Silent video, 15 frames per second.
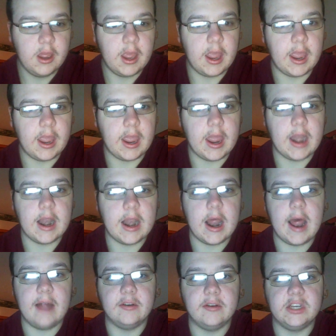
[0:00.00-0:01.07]
and
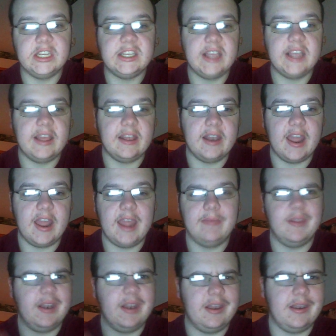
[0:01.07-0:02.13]
I'll just say the
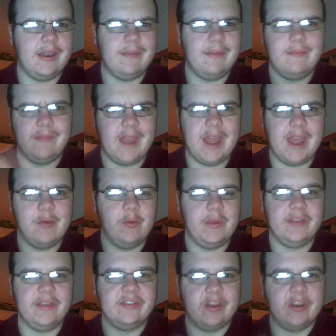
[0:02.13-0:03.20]
name. The name will
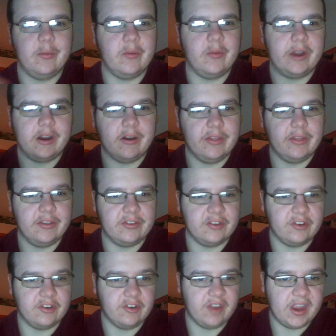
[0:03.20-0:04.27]
be somewhere on the
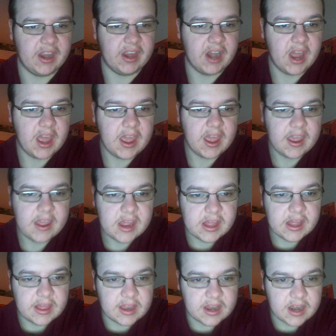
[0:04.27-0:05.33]
screen.
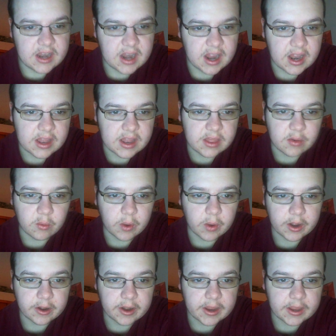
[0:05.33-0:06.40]
The
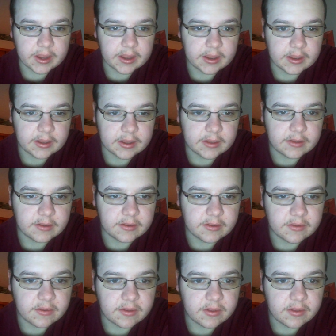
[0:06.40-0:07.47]
winner
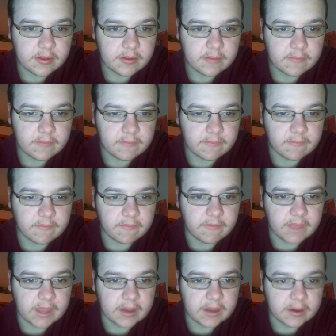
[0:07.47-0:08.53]
is
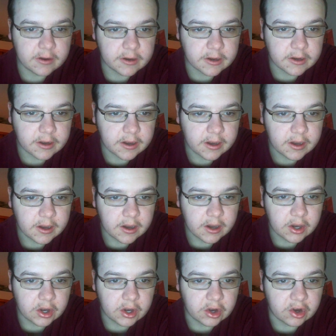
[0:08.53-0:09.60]
Veer
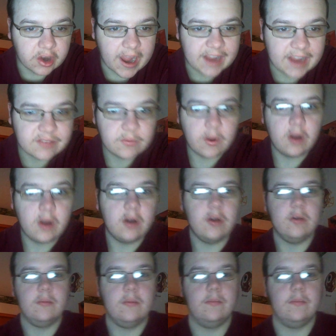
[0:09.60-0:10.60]
Graxwall.